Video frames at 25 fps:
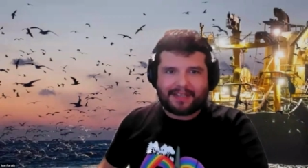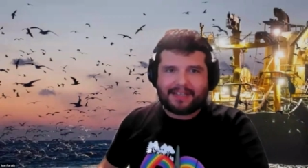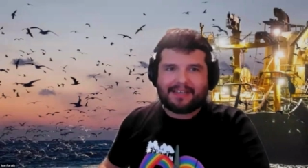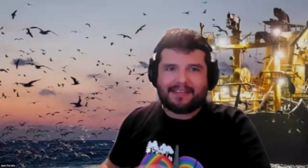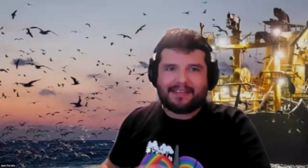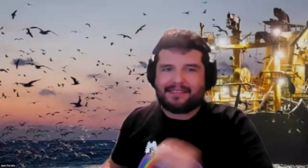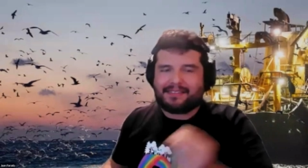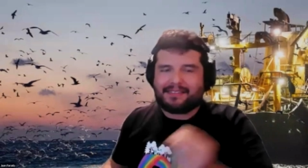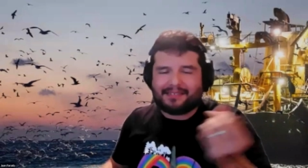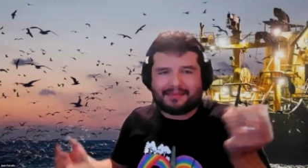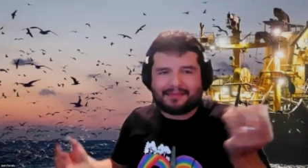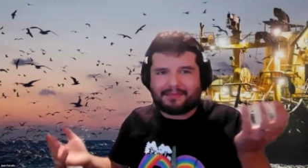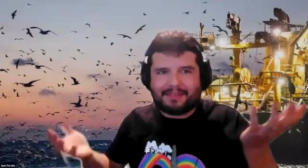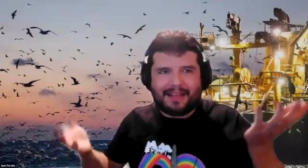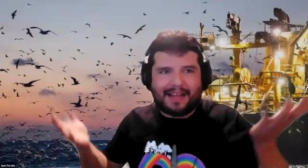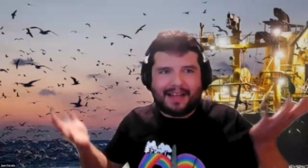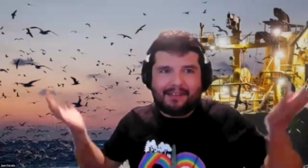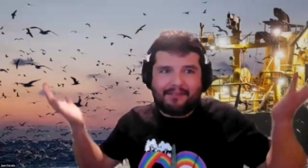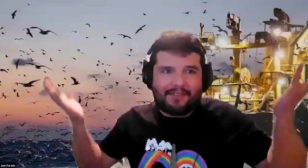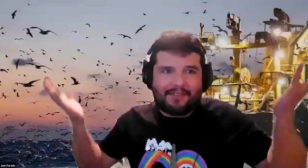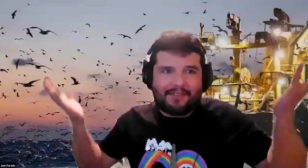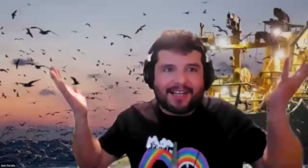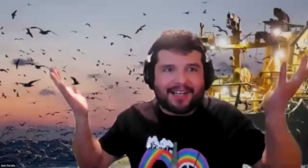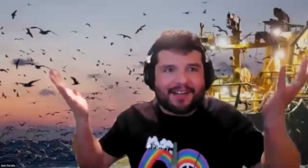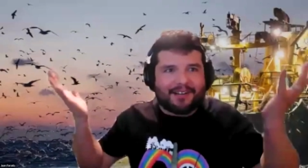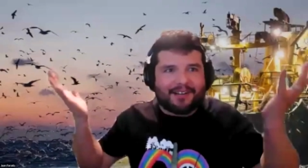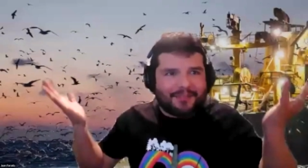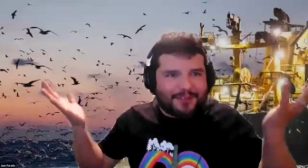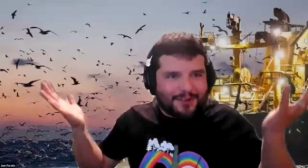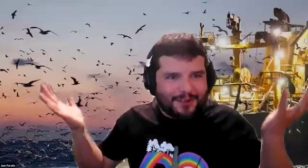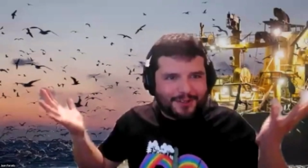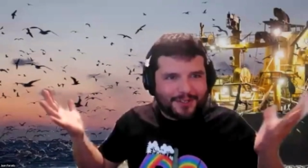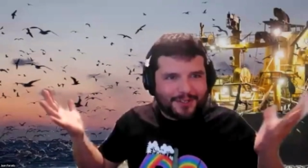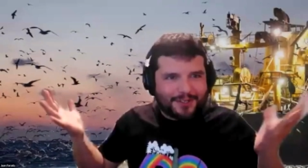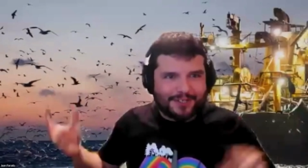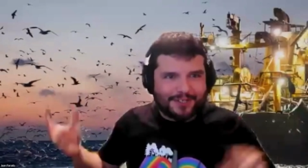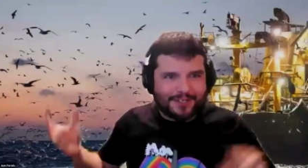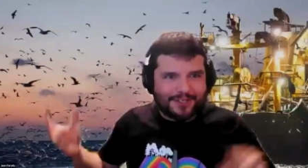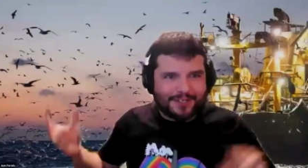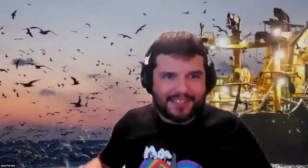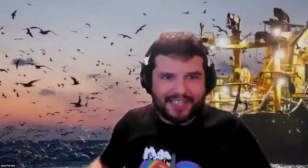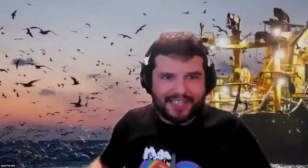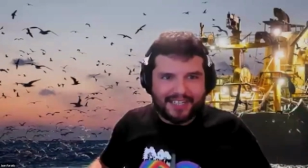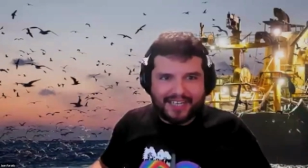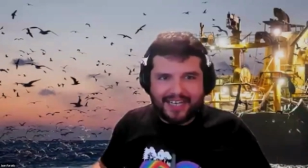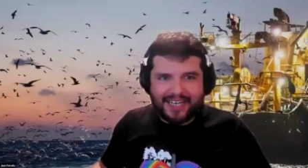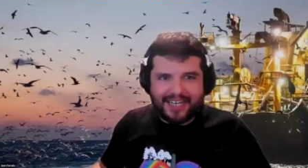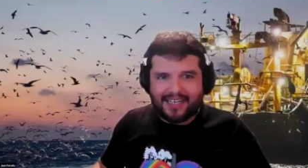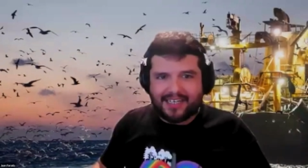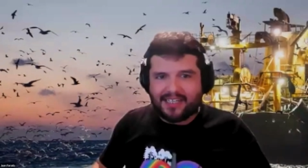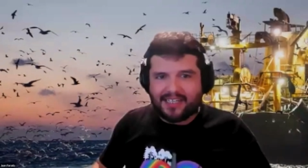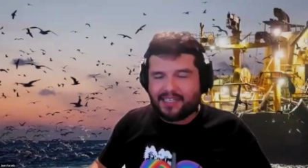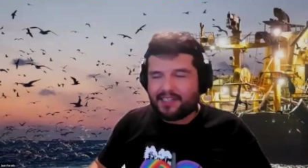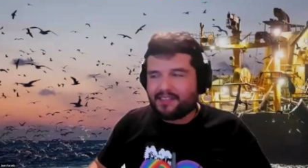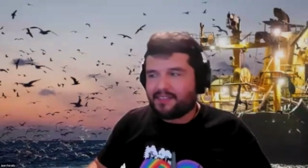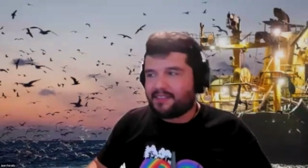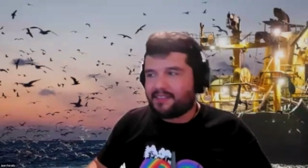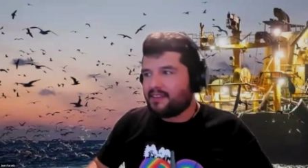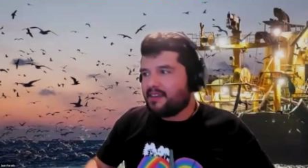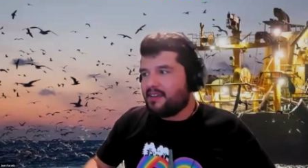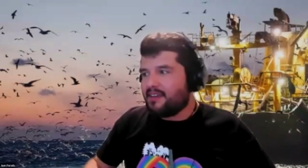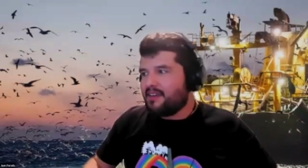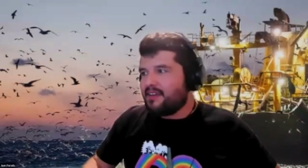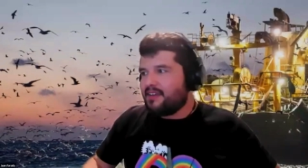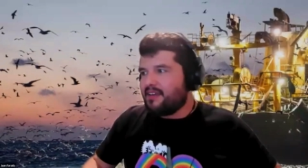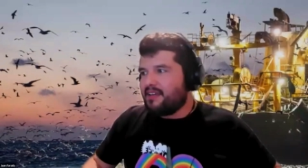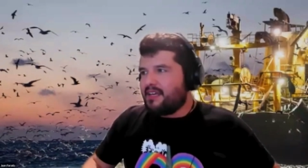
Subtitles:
is available currently, and it's